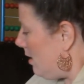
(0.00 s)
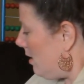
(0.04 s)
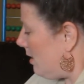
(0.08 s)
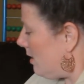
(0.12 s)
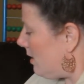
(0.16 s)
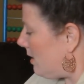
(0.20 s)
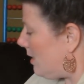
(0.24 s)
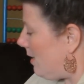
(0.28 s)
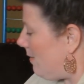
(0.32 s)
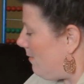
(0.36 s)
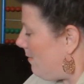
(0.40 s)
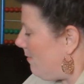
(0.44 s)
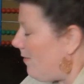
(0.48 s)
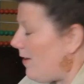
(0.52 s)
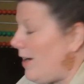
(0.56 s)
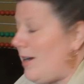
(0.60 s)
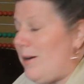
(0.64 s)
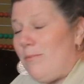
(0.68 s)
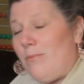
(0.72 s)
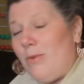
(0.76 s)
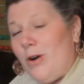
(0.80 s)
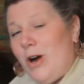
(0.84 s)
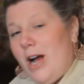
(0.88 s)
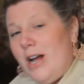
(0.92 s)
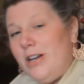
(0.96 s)
Some
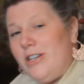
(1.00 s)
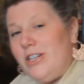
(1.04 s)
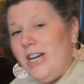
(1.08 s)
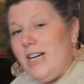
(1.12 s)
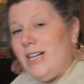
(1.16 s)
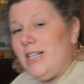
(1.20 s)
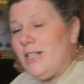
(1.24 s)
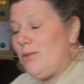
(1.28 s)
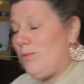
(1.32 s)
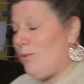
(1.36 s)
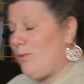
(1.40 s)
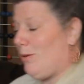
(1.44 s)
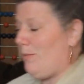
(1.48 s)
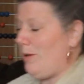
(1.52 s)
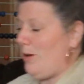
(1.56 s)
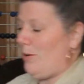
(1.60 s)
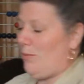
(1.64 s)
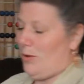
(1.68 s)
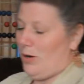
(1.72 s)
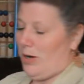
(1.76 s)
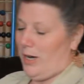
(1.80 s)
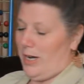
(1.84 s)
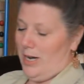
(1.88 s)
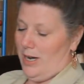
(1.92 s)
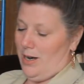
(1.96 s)
fun projects we'll be
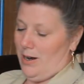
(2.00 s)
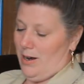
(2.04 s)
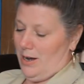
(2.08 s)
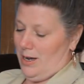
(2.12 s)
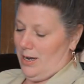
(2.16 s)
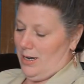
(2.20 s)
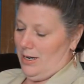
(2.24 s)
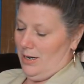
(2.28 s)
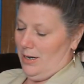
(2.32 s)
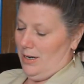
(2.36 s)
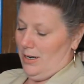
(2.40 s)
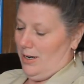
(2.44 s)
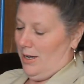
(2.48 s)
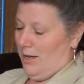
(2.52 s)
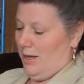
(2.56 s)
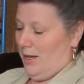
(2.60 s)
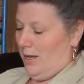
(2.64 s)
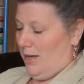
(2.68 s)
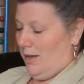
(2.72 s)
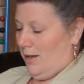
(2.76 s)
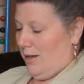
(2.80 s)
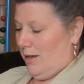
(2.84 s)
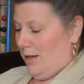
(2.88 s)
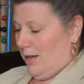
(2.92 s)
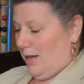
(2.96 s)
working on
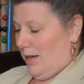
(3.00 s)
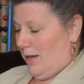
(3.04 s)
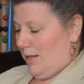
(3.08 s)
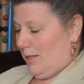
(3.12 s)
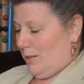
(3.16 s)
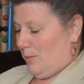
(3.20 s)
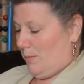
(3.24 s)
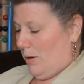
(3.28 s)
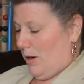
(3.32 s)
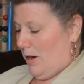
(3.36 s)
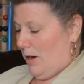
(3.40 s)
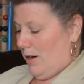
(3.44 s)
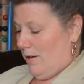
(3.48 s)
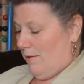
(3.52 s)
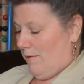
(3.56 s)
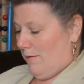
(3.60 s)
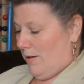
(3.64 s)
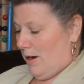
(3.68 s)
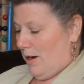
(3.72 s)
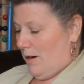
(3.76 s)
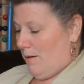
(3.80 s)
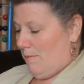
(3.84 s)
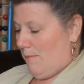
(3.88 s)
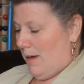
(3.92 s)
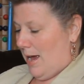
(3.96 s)
as part of
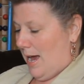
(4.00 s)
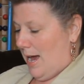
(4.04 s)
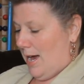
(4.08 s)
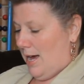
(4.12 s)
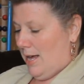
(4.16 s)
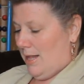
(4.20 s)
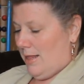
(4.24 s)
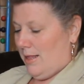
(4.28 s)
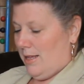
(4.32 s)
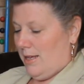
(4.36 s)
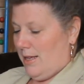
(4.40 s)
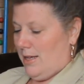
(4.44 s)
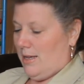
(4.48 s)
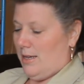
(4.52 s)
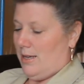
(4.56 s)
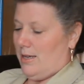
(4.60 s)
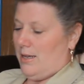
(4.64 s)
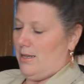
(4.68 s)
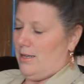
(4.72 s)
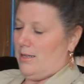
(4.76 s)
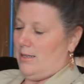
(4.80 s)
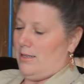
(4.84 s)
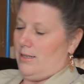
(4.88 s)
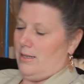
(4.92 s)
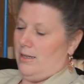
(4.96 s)
our math
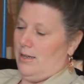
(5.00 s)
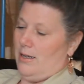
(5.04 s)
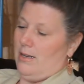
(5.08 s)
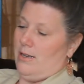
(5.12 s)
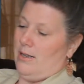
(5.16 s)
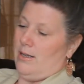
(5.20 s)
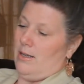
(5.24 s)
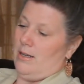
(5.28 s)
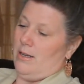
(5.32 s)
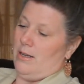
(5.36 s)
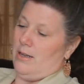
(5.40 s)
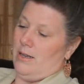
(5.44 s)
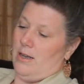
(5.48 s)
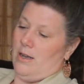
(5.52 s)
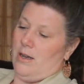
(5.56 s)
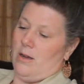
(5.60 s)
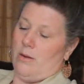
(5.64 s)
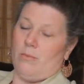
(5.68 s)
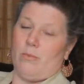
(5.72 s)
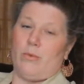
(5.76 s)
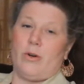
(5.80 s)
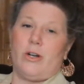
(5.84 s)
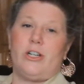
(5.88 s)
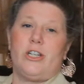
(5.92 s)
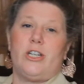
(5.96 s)
is
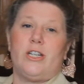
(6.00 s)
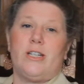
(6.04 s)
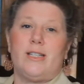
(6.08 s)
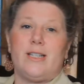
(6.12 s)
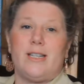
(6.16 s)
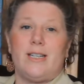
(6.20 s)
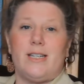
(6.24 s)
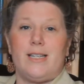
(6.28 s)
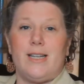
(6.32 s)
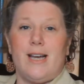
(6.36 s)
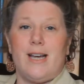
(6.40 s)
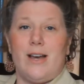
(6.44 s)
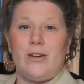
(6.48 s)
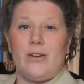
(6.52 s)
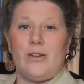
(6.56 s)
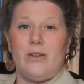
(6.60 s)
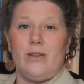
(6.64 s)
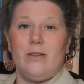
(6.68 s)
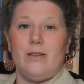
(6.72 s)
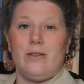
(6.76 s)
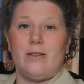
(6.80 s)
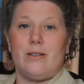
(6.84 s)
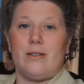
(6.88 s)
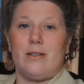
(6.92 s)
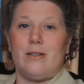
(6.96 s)
bridges and
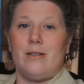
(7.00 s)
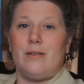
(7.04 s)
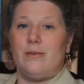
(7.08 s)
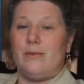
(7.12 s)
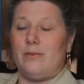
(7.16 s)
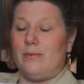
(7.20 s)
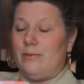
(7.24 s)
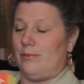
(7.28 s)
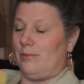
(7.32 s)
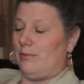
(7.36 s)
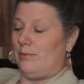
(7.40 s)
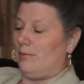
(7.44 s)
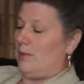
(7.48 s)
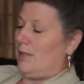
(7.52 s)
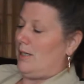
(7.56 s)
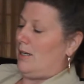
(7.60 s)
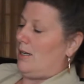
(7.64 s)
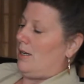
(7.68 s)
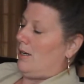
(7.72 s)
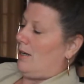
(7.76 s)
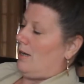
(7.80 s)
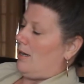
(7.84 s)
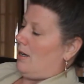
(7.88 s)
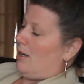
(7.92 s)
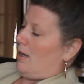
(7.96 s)
tunnels,
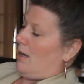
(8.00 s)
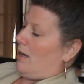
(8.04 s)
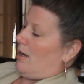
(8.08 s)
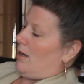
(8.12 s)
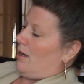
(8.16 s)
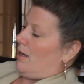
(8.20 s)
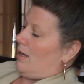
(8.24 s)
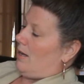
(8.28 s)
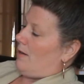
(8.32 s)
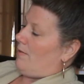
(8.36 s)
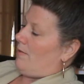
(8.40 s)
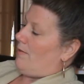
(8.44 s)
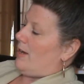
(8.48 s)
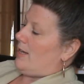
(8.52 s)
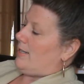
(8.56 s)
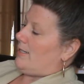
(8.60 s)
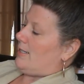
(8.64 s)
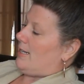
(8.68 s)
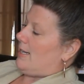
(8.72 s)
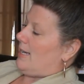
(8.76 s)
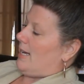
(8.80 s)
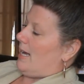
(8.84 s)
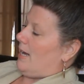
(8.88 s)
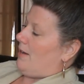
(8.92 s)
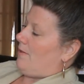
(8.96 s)

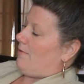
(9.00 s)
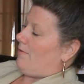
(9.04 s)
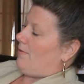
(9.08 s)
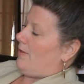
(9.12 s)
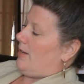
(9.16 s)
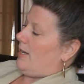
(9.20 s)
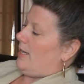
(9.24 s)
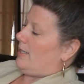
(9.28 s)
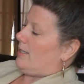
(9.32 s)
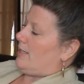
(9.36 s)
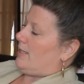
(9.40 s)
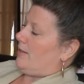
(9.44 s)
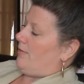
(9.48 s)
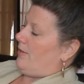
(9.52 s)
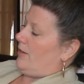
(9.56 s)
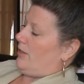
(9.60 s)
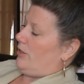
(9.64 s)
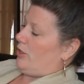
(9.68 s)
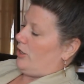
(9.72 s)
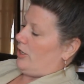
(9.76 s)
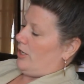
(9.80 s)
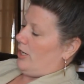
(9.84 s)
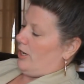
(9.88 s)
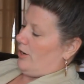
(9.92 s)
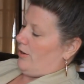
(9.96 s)
investigate feats of
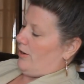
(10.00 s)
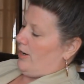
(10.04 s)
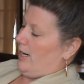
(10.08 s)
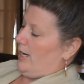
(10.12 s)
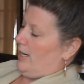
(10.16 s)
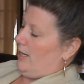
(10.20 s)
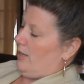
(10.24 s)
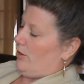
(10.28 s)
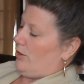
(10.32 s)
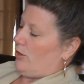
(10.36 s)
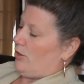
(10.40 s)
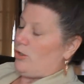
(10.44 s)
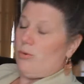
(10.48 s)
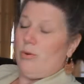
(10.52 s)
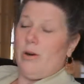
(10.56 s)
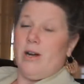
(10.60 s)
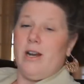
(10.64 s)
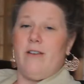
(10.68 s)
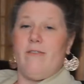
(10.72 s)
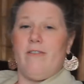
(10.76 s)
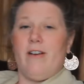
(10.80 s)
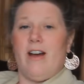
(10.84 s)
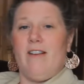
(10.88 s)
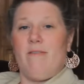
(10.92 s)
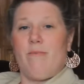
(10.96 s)
engineering. There's
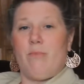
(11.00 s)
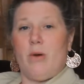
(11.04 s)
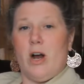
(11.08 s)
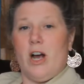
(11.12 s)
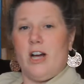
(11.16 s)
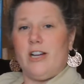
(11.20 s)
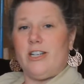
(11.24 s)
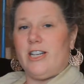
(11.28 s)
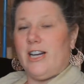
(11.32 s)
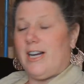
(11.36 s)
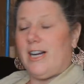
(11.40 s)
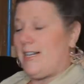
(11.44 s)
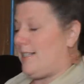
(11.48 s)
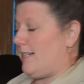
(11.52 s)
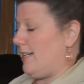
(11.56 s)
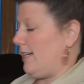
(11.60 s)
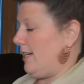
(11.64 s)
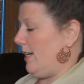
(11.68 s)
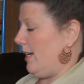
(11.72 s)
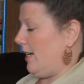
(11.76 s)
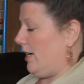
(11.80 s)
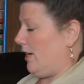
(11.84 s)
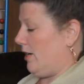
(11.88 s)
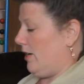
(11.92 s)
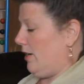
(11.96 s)
25 projects
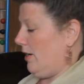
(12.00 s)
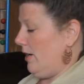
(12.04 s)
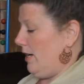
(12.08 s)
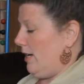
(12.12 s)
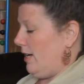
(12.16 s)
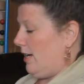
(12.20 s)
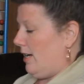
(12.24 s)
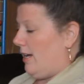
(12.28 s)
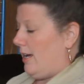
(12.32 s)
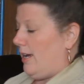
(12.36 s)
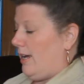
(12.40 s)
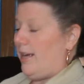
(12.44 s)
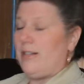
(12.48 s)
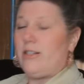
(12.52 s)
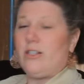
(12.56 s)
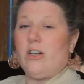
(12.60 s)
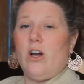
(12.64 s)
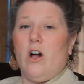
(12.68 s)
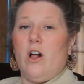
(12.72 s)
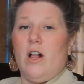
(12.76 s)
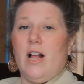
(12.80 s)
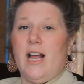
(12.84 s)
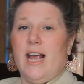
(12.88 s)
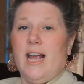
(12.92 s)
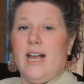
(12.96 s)
in here. It's
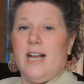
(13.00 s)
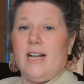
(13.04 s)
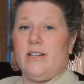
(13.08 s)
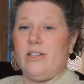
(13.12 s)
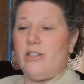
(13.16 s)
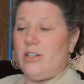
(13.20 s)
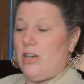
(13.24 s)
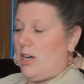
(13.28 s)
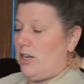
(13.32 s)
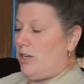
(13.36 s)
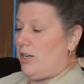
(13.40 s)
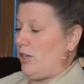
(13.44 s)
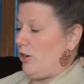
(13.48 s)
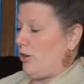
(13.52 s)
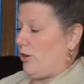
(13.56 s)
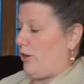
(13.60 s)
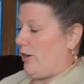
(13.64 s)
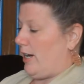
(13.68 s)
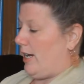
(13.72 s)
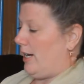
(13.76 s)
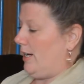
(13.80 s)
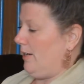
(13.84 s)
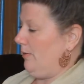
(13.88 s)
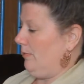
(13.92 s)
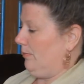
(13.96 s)
all hands-on
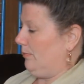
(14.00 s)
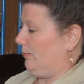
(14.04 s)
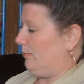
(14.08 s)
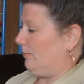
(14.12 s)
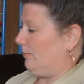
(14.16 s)
learning.